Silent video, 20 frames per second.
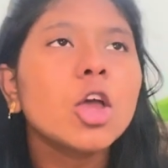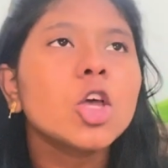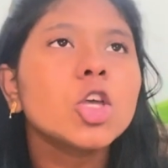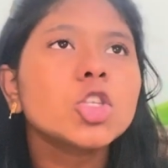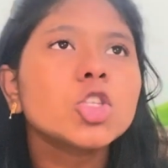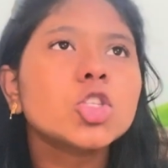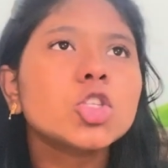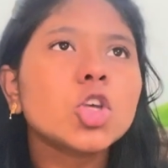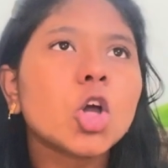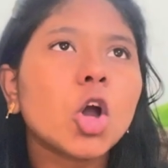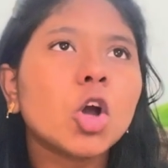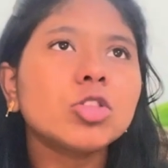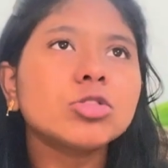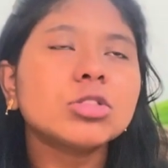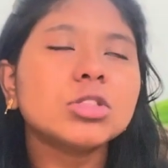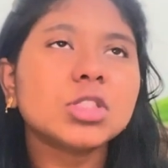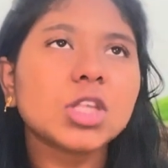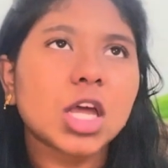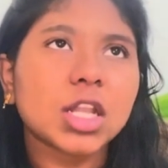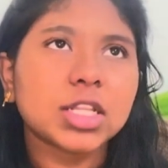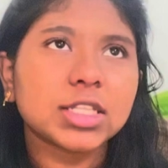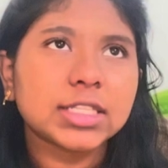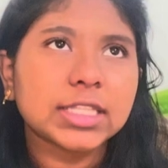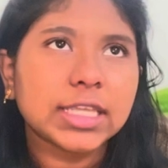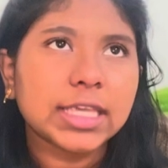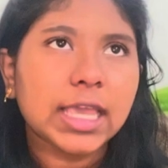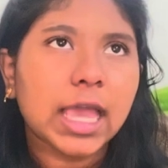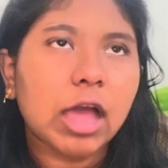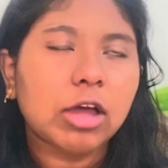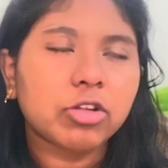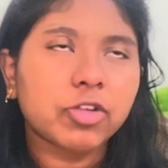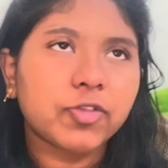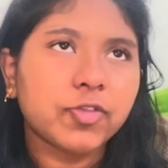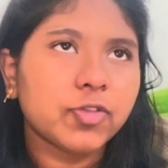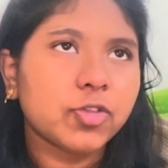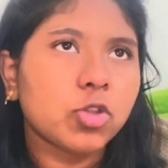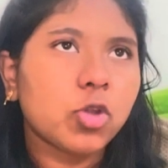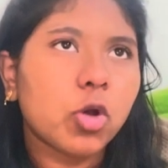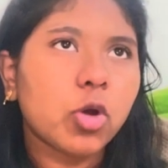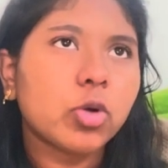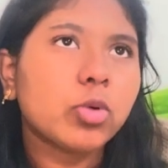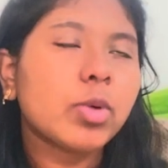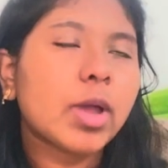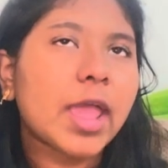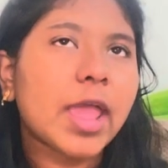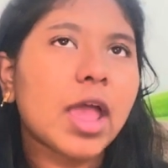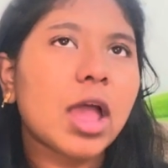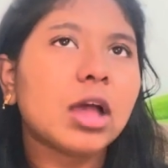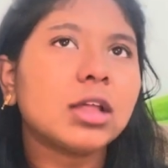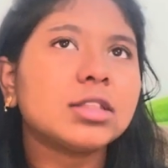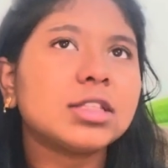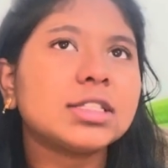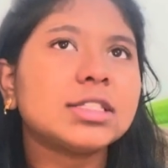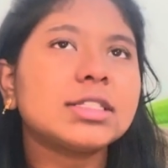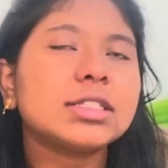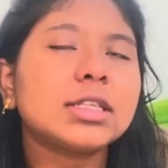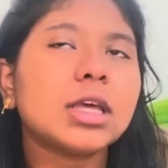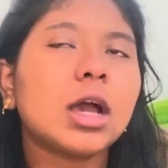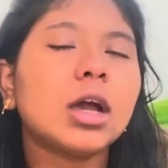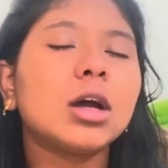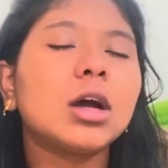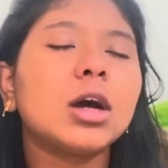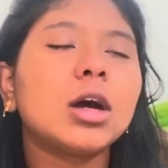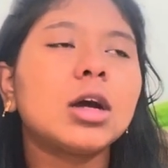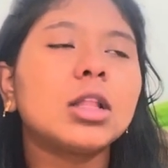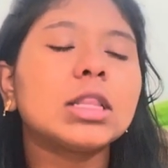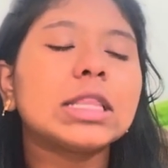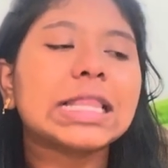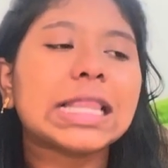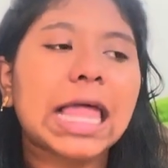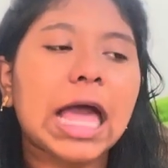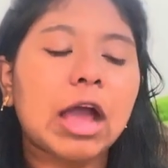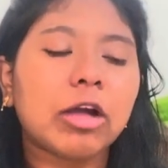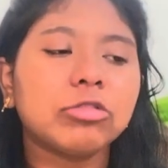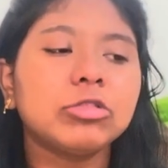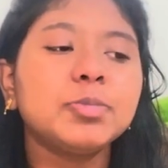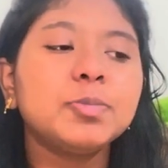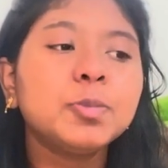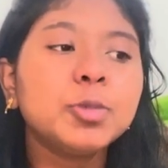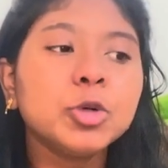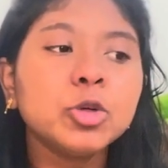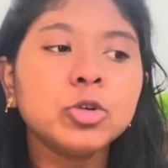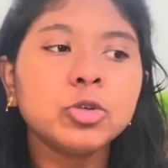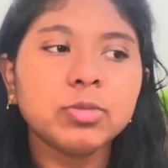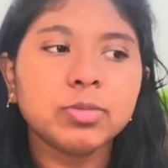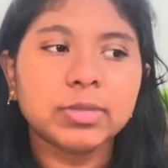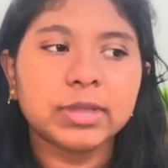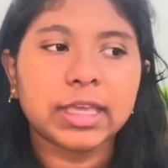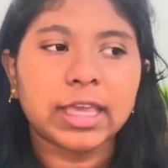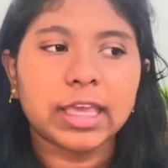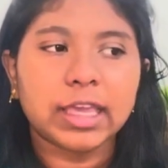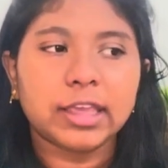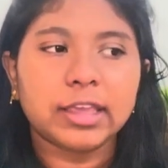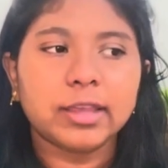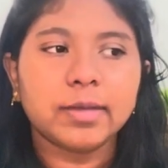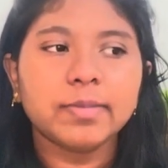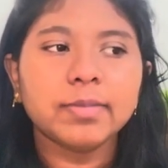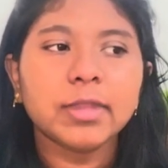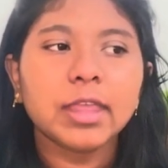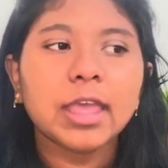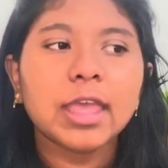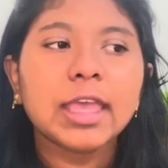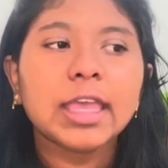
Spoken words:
So suddenly out of nowhere this loud boom came.